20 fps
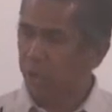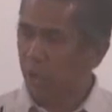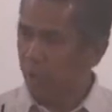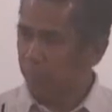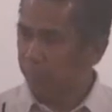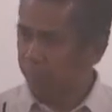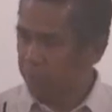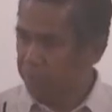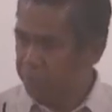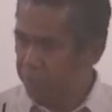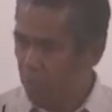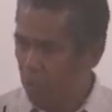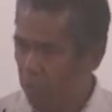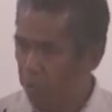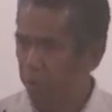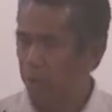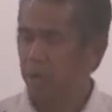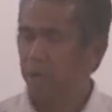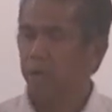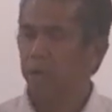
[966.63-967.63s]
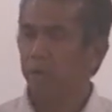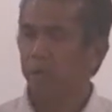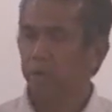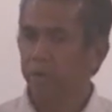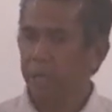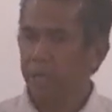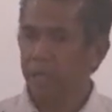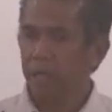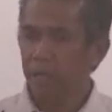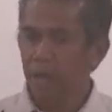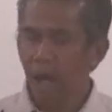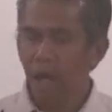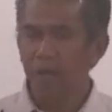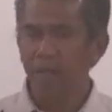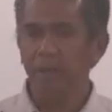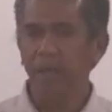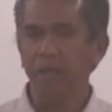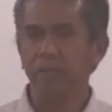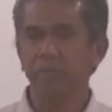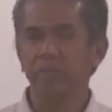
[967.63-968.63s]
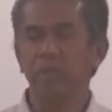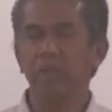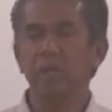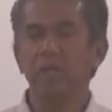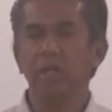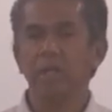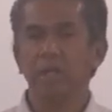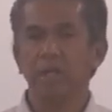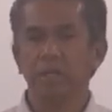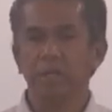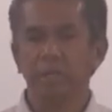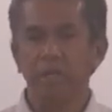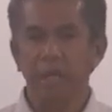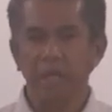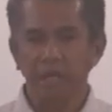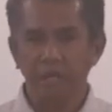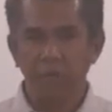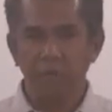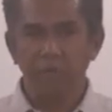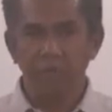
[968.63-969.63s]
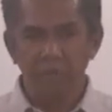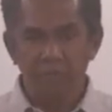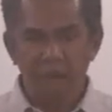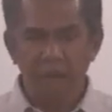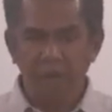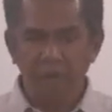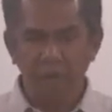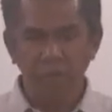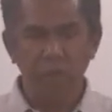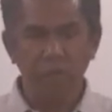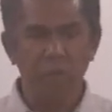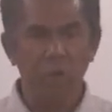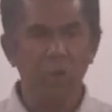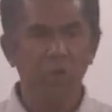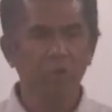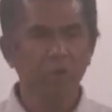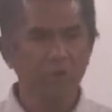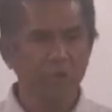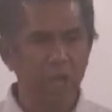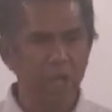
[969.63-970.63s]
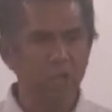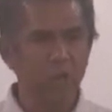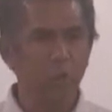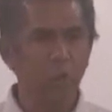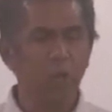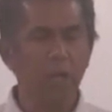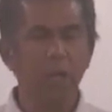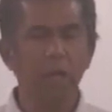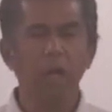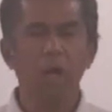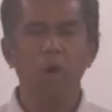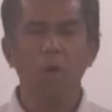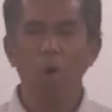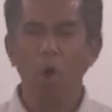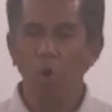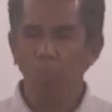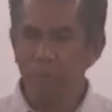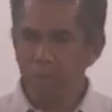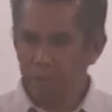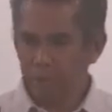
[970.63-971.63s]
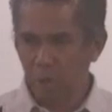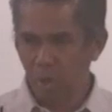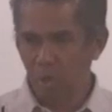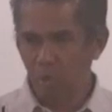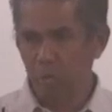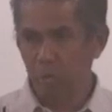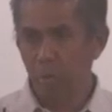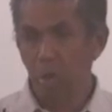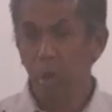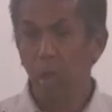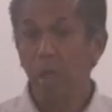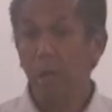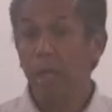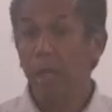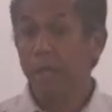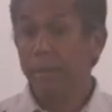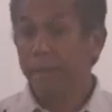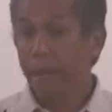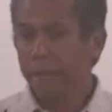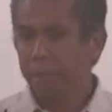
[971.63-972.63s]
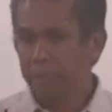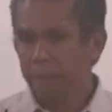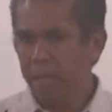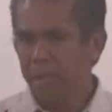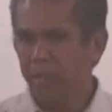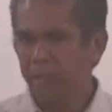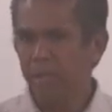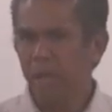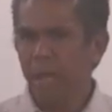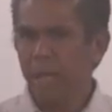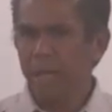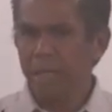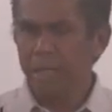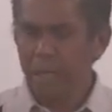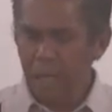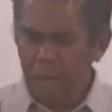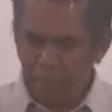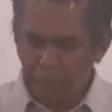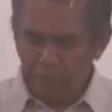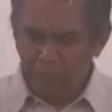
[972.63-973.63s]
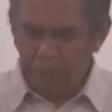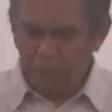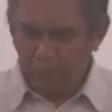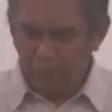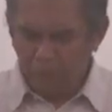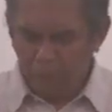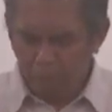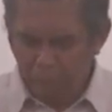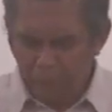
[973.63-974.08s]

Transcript: chapter 4. Read the context. There is a very strong sexual overtone. That means keep your